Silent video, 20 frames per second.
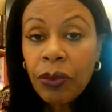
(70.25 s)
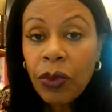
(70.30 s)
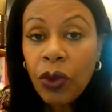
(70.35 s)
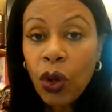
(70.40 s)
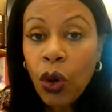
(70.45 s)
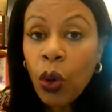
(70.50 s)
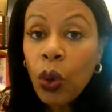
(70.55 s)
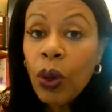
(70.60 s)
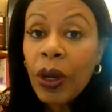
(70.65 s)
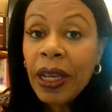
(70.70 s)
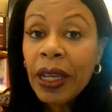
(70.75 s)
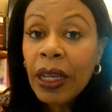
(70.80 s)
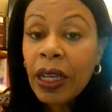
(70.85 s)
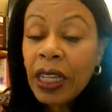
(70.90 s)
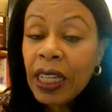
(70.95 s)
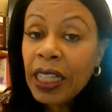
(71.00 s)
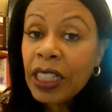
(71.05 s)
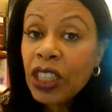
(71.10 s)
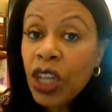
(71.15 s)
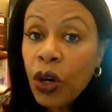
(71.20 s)
or
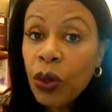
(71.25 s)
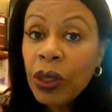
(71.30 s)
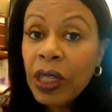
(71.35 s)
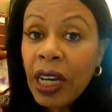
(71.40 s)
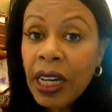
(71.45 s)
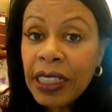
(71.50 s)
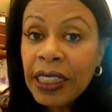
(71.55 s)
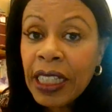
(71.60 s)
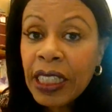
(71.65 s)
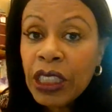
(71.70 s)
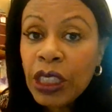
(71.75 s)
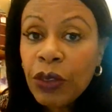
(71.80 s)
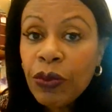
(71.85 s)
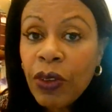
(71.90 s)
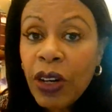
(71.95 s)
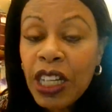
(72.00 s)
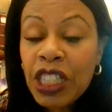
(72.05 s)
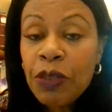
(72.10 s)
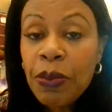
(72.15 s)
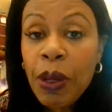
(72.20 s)
it only
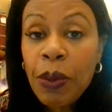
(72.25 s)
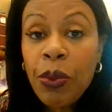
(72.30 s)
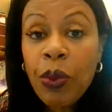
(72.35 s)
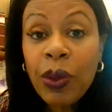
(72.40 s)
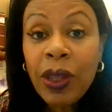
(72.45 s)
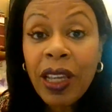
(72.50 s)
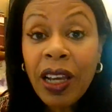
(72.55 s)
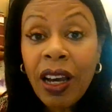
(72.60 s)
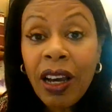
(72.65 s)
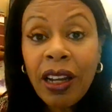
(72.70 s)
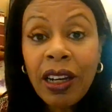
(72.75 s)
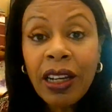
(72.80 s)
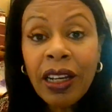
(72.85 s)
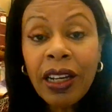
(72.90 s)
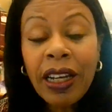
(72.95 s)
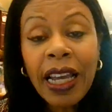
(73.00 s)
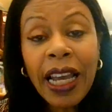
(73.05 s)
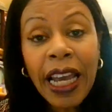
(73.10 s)
identifies people with color,